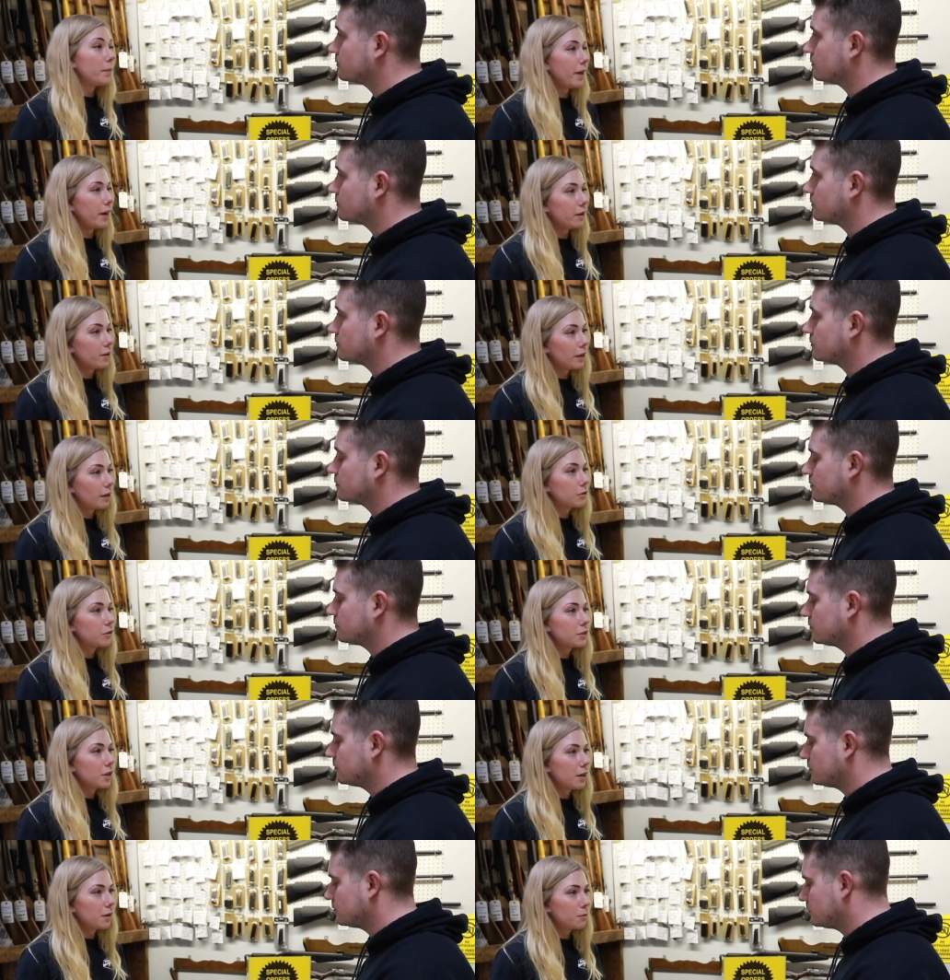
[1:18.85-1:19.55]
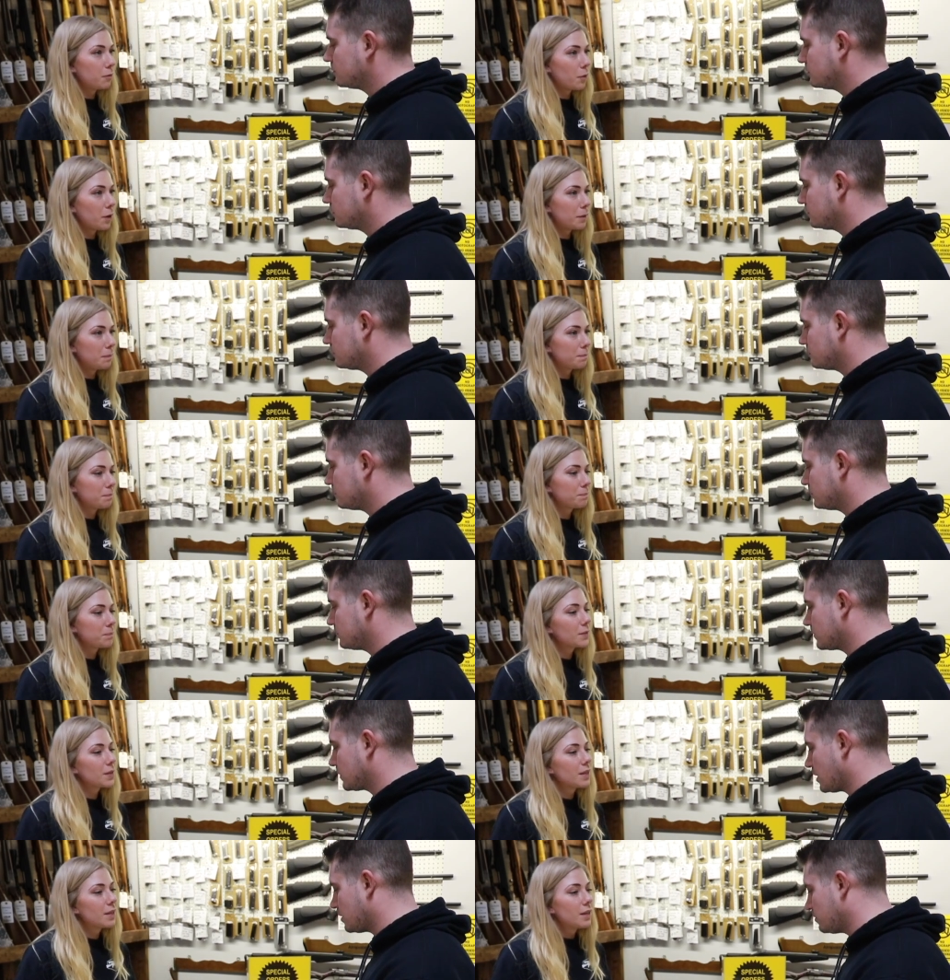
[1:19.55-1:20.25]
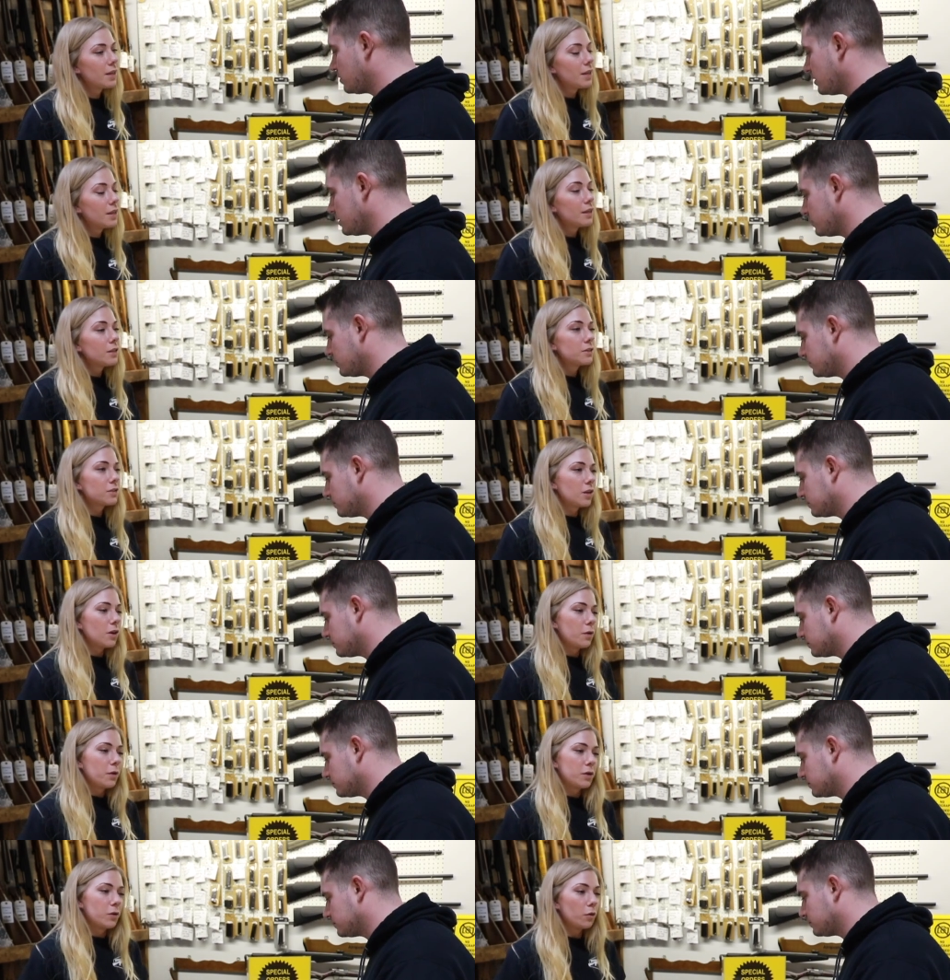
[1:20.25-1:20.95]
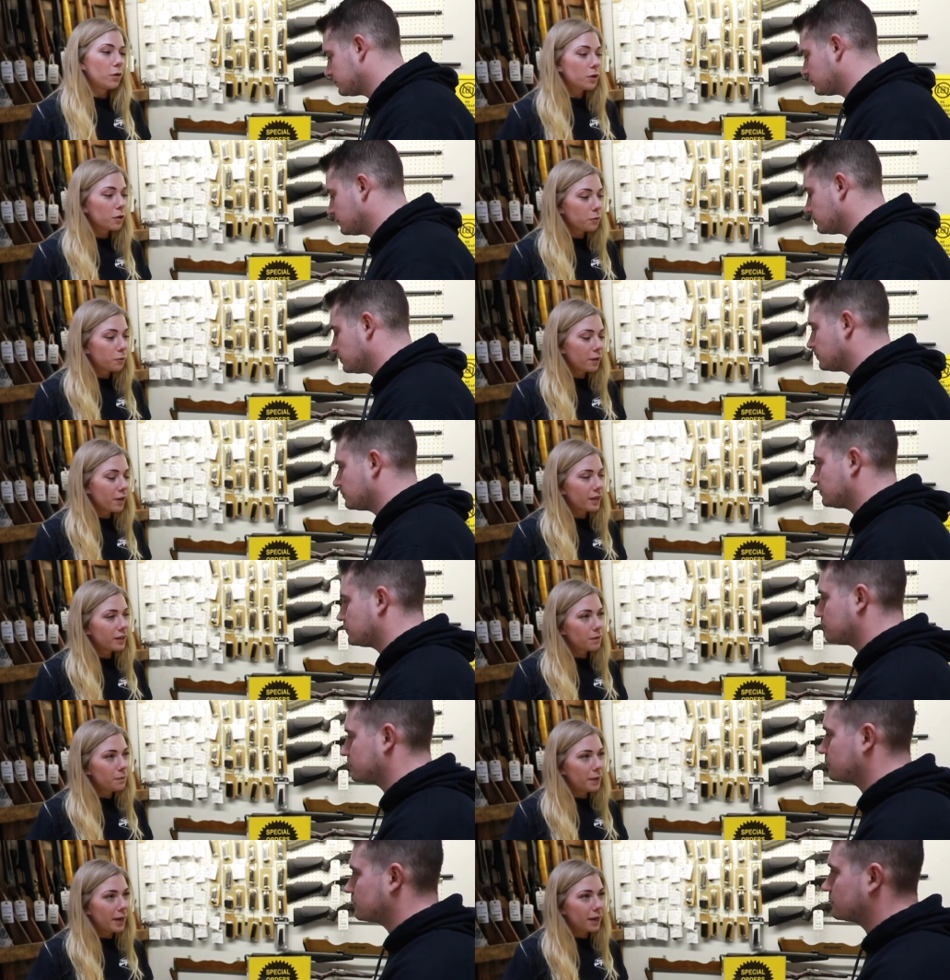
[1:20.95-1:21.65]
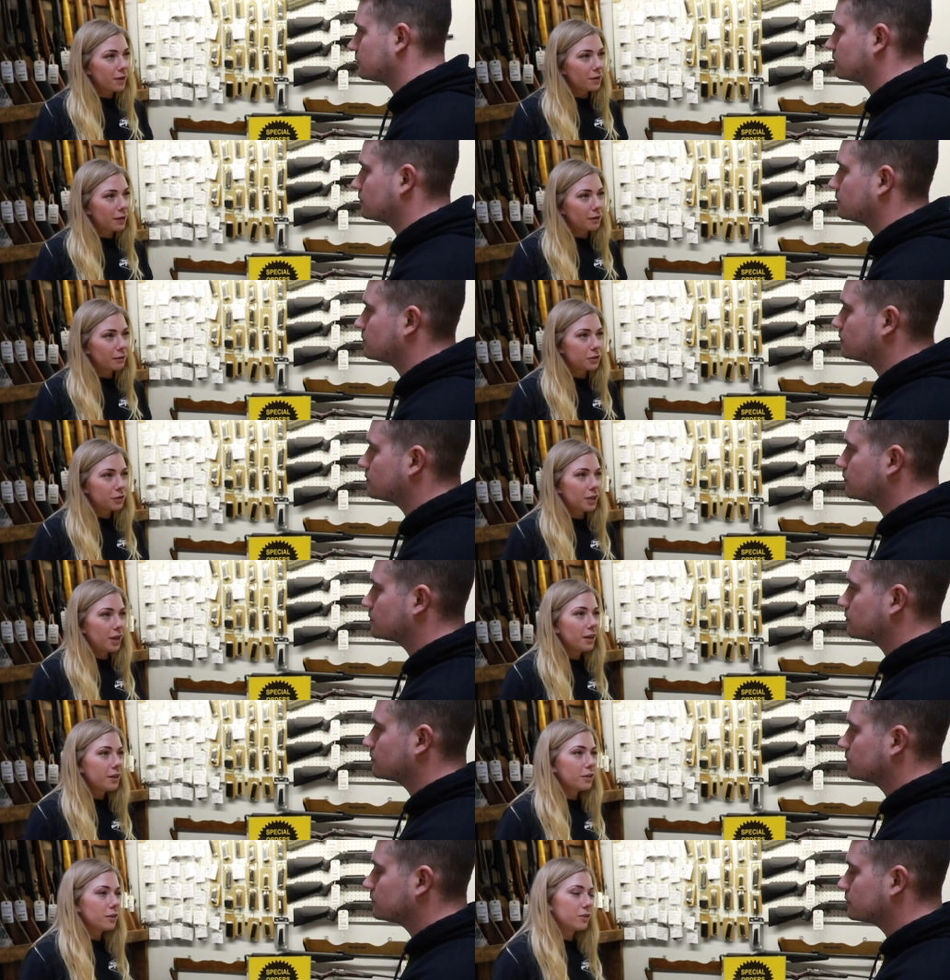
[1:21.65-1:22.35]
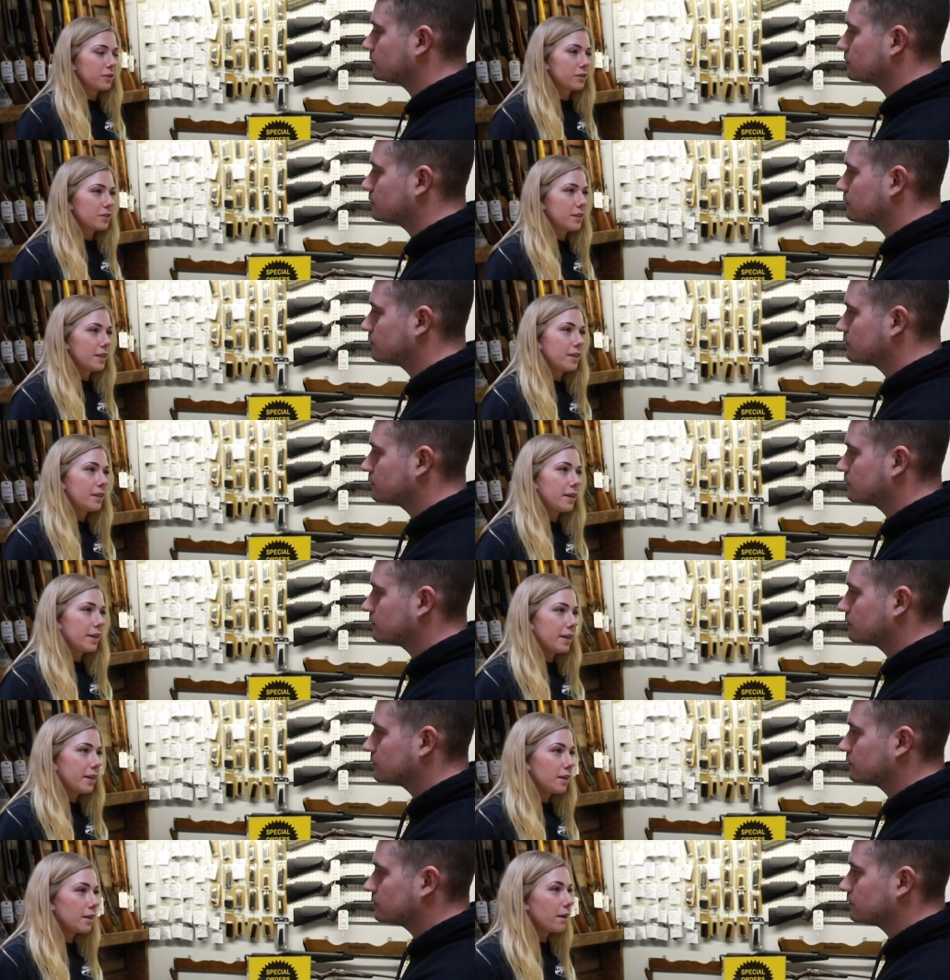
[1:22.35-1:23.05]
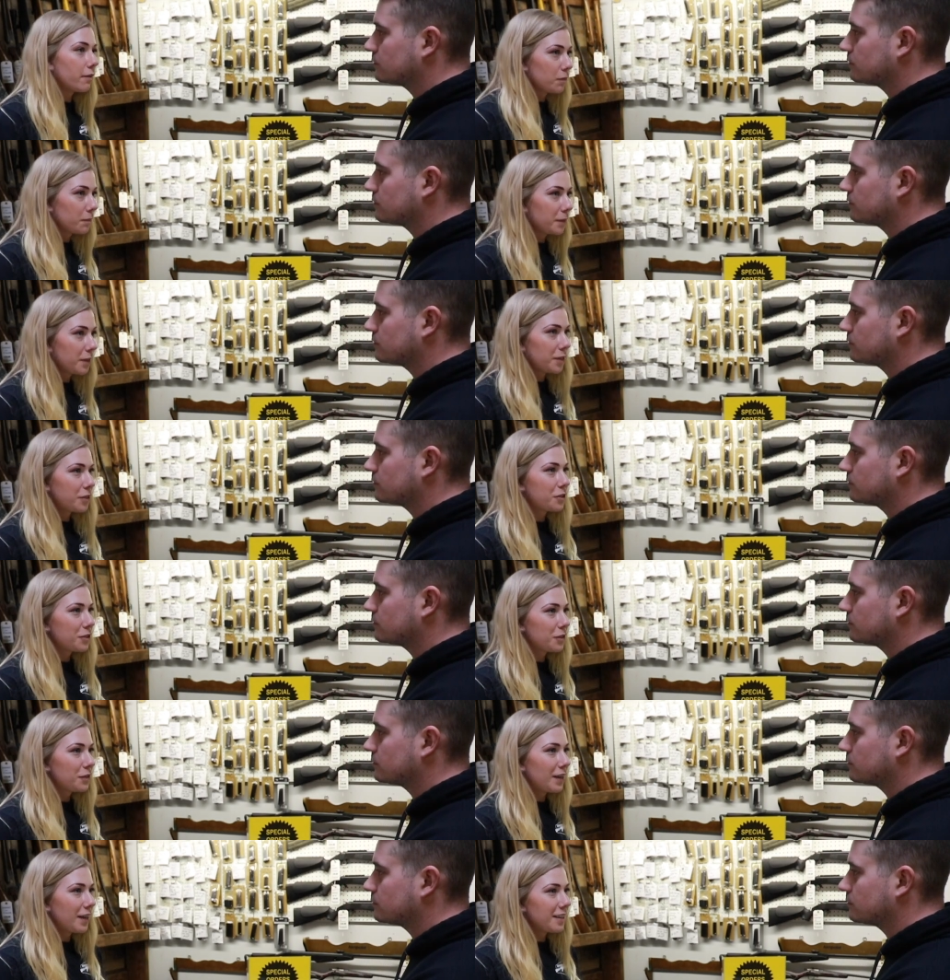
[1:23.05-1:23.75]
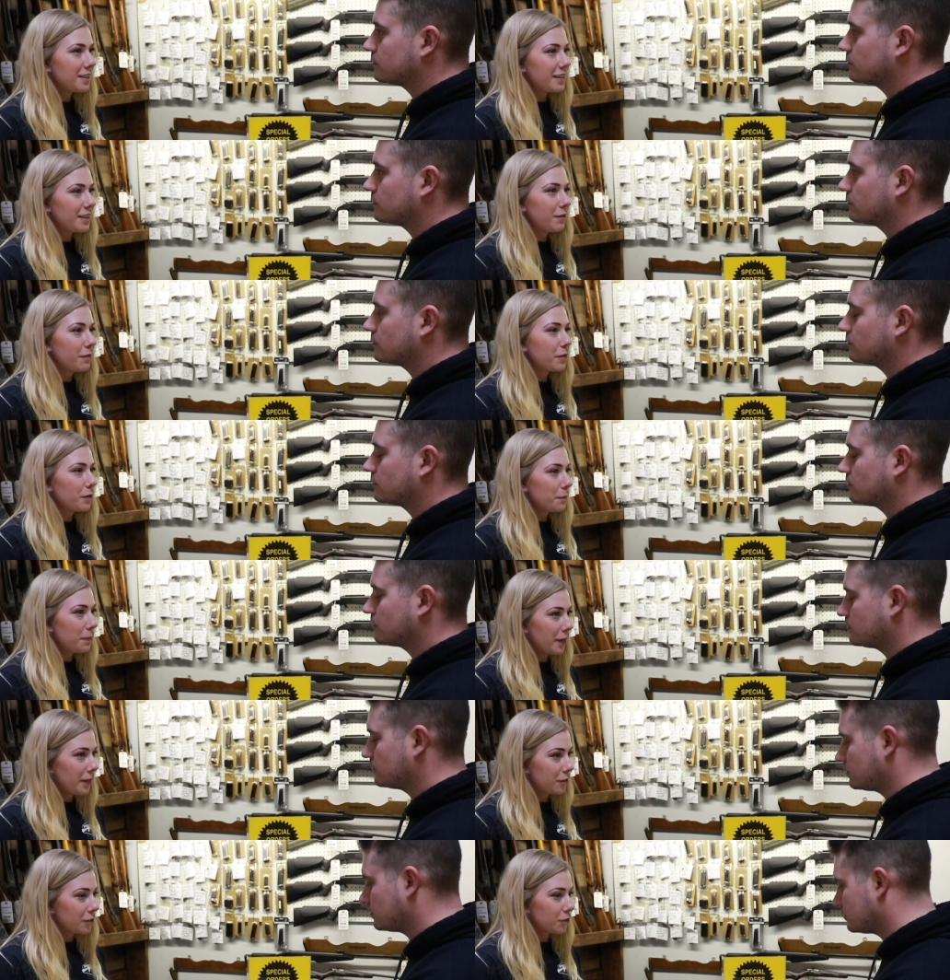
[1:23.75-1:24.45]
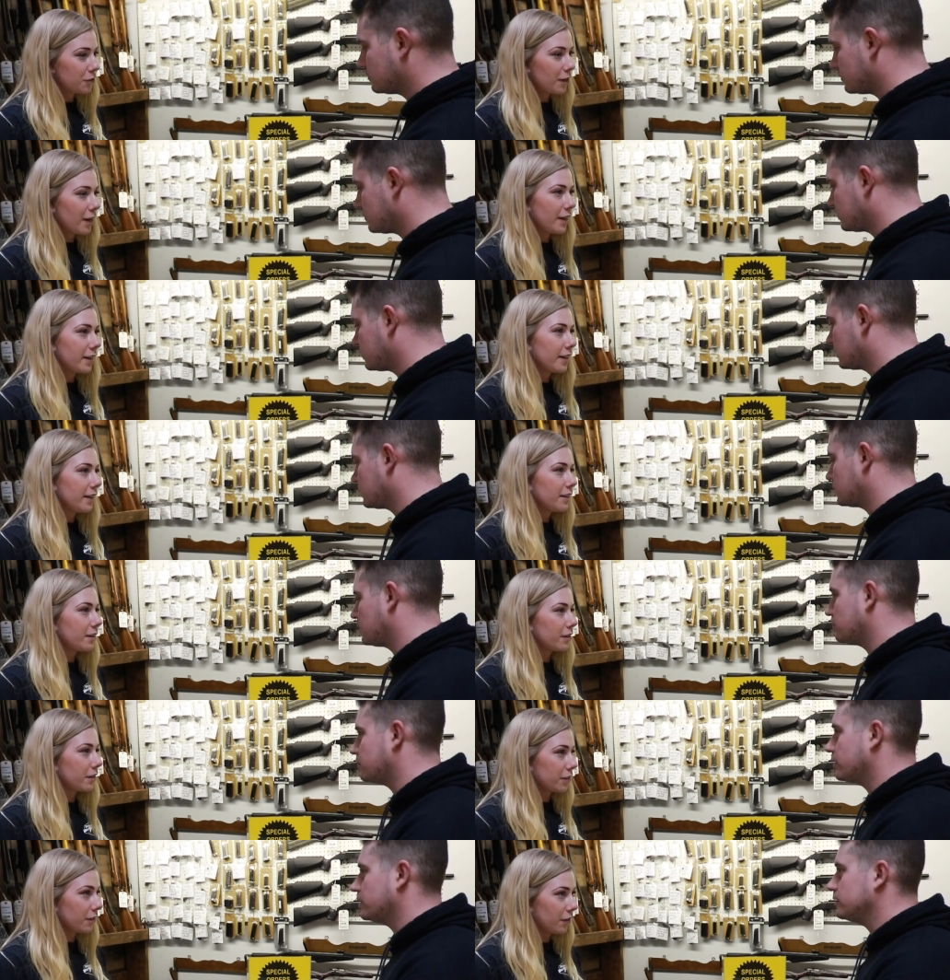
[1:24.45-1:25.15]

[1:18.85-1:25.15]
Speaker 1: background check form. Okay. So in order to fill out the background check, you'll just need a government issued ID with your picture on it and okay.